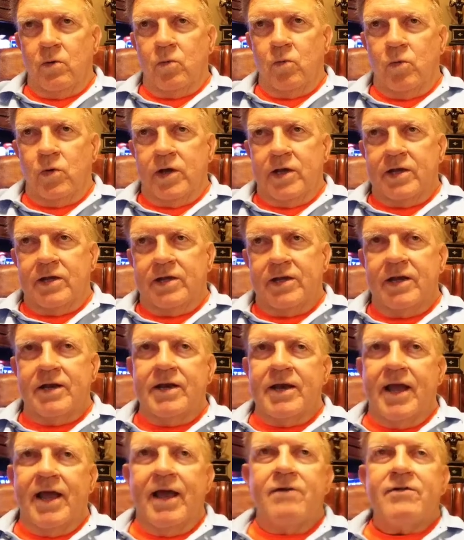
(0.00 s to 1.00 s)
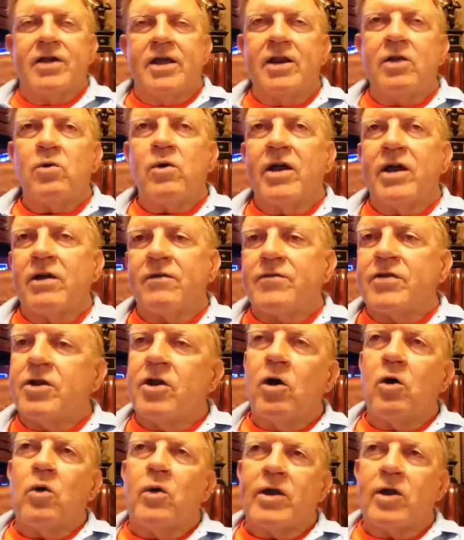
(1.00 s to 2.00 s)
we didn't have any way of
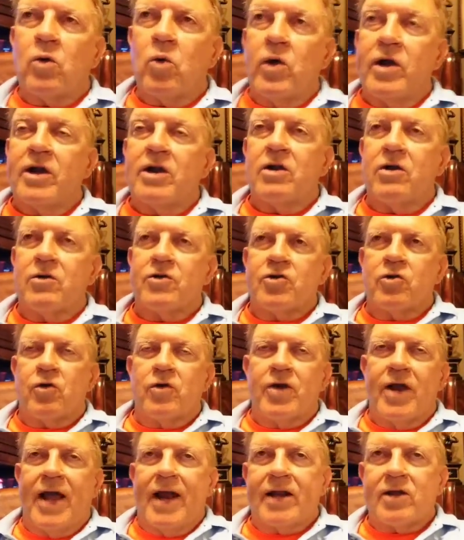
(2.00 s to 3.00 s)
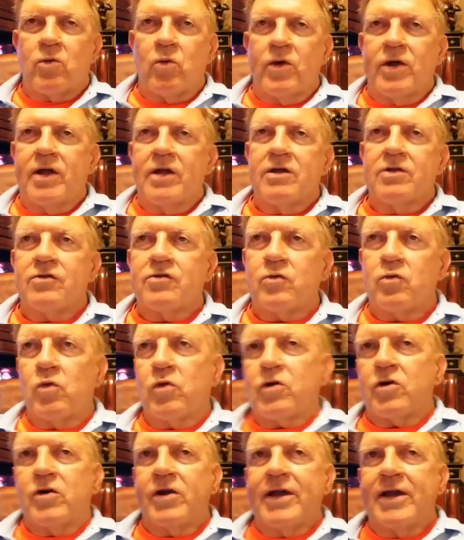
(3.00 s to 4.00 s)
knowing where tornadic winds
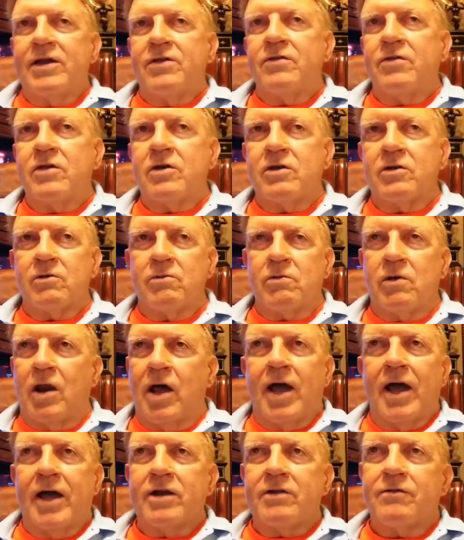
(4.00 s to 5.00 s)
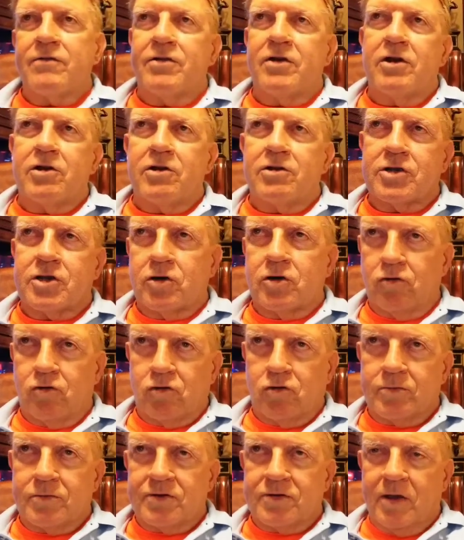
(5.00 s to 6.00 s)
were in the line of
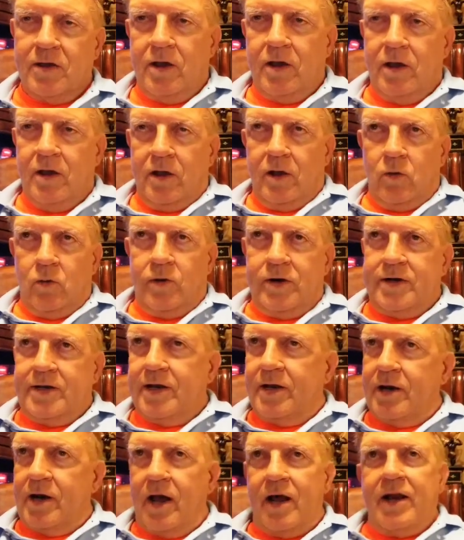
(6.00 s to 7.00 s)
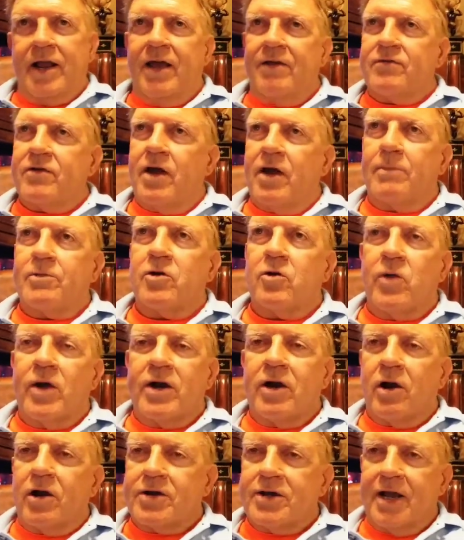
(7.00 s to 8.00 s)
thunderstorms. We did not have Doppler
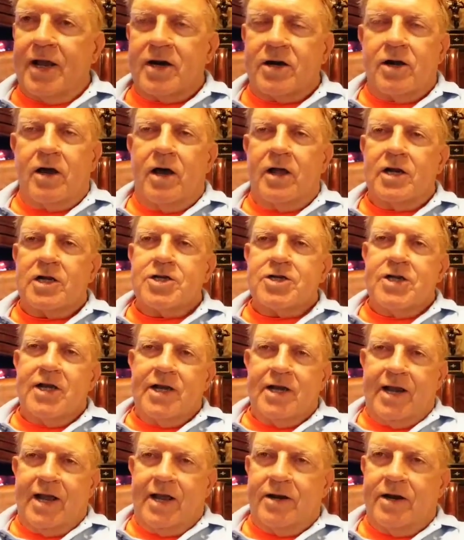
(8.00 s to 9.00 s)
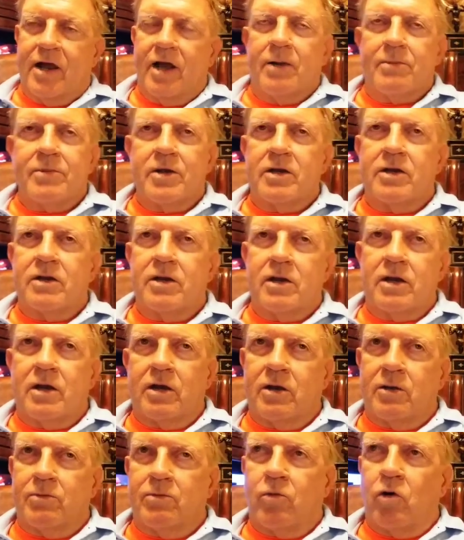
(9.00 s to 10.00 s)
radar technology. It had not
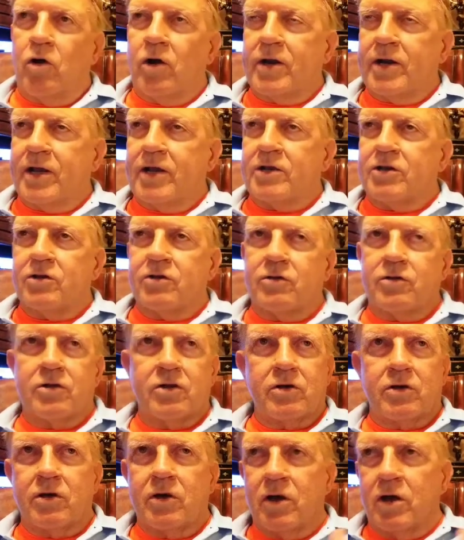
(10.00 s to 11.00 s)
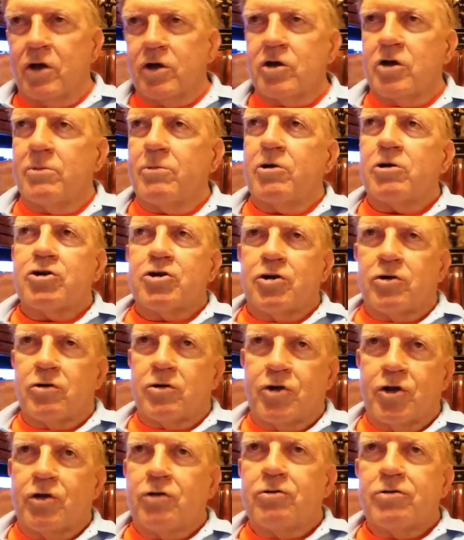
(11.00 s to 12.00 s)
been brought into the
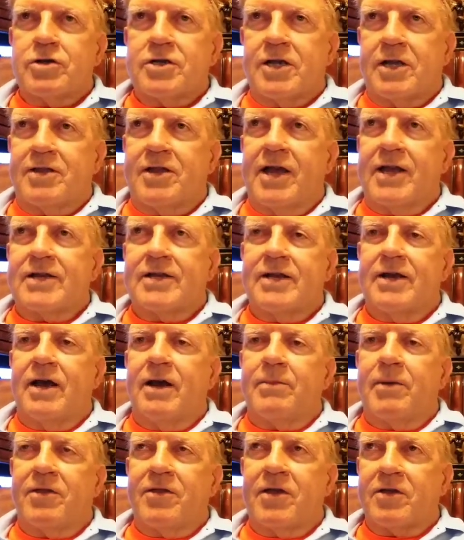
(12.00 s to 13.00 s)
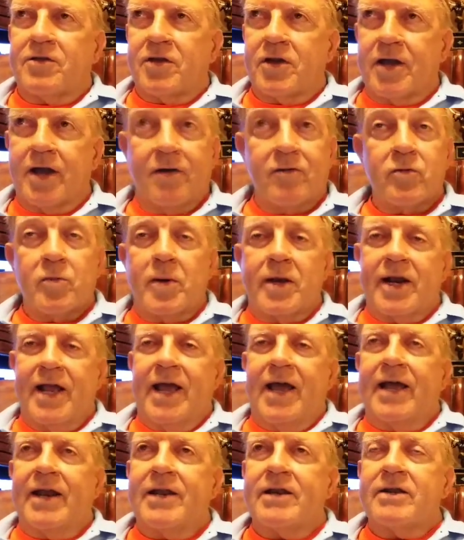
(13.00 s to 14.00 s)
commercial use at that time. I think the government
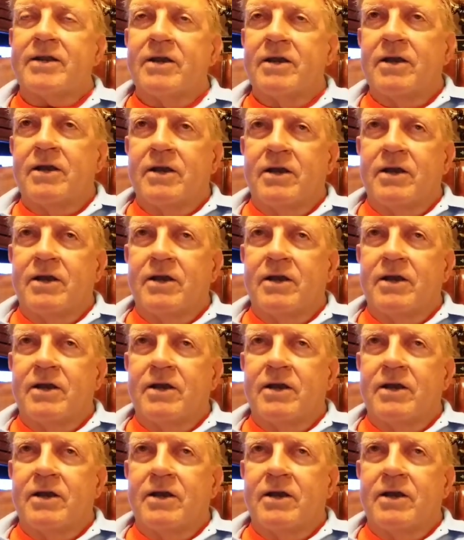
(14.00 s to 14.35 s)
had it,